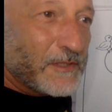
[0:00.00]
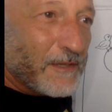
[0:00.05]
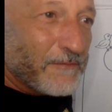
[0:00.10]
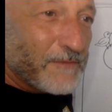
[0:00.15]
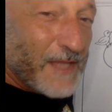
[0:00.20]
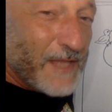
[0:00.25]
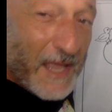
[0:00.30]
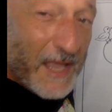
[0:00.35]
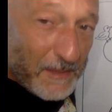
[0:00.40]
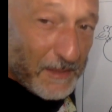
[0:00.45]
that just
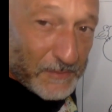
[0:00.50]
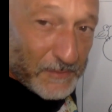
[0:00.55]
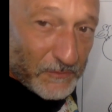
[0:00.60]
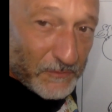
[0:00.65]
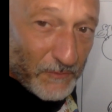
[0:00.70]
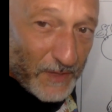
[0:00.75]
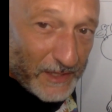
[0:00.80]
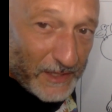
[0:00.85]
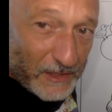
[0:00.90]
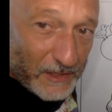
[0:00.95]
have
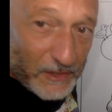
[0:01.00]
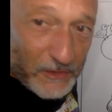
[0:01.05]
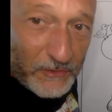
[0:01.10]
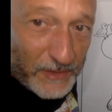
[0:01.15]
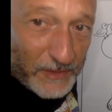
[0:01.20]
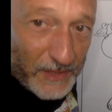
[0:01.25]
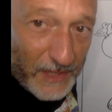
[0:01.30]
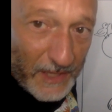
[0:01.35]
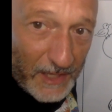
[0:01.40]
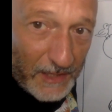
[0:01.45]
names,
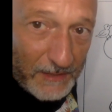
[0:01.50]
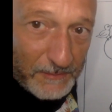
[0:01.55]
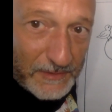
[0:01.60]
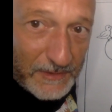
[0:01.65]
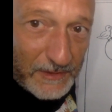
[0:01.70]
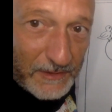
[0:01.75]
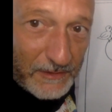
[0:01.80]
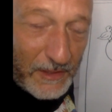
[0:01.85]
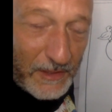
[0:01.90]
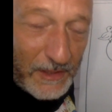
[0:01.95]
regular
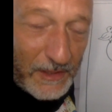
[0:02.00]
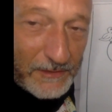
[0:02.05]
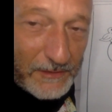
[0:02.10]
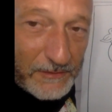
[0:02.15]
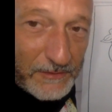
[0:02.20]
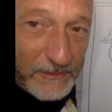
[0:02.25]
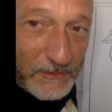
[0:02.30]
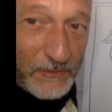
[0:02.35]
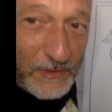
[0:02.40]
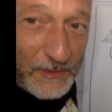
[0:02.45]
names. They're
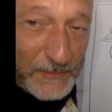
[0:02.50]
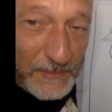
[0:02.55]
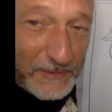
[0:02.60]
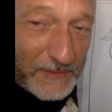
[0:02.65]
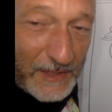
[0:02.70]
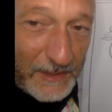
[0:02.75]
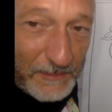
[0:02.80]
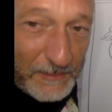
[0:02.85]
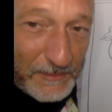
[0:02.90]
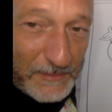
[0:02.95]
not descriptive